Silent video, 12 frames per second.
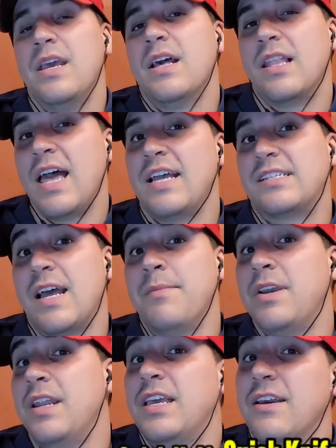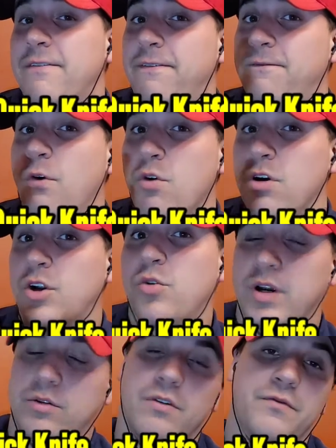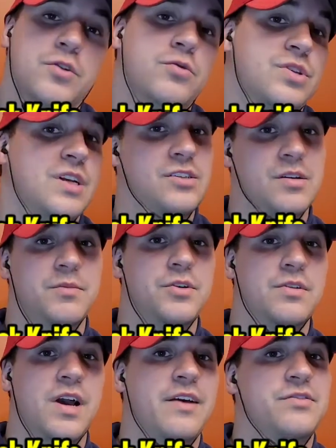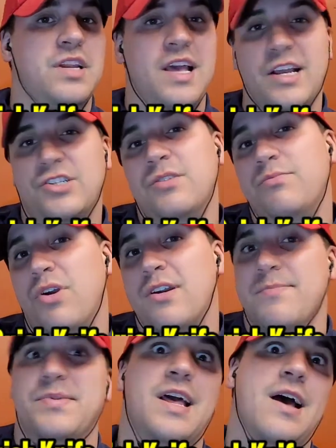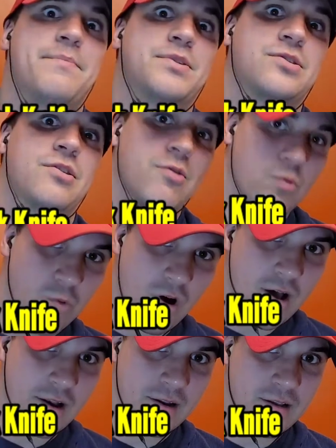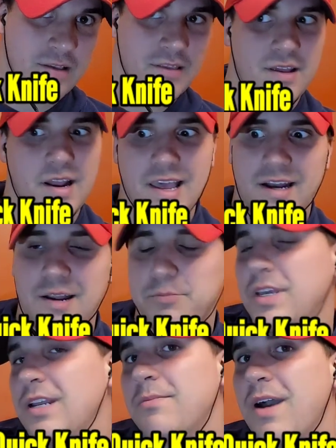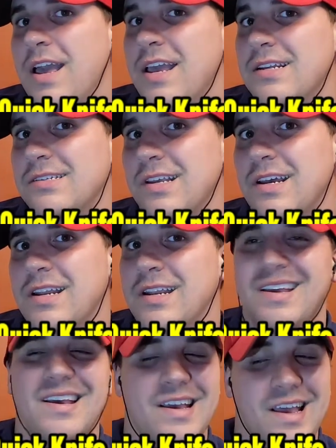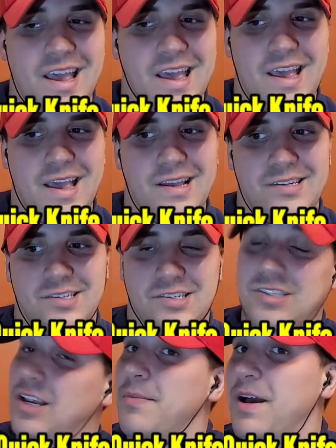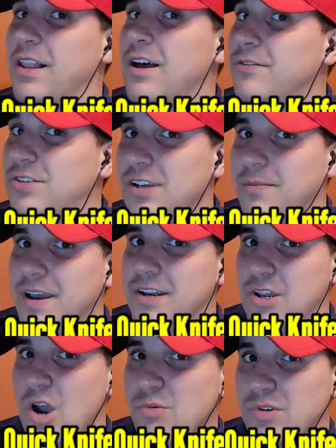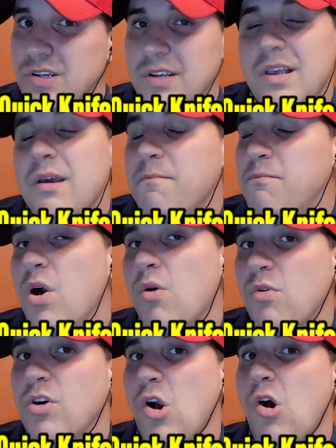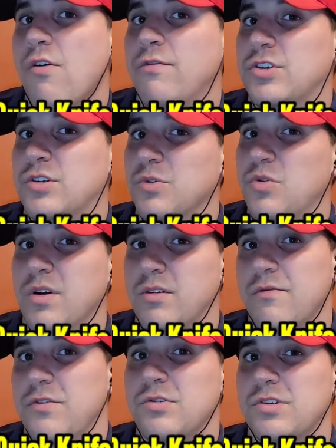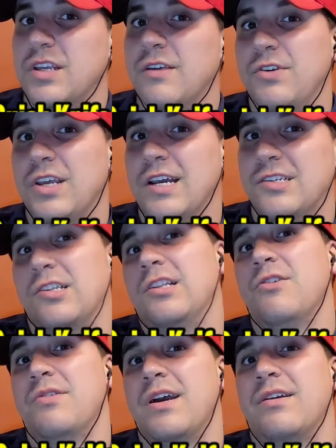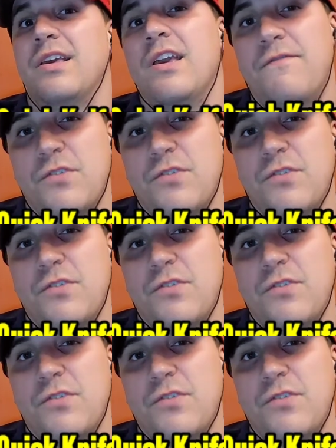Last, I'm going to give 4 quick reviews on some new knives that I actually brought up in Episode 1 that I ended up getting my hands on, and some I love, some I don't. But we'll go over some quick reviews to give you guys the lowdown if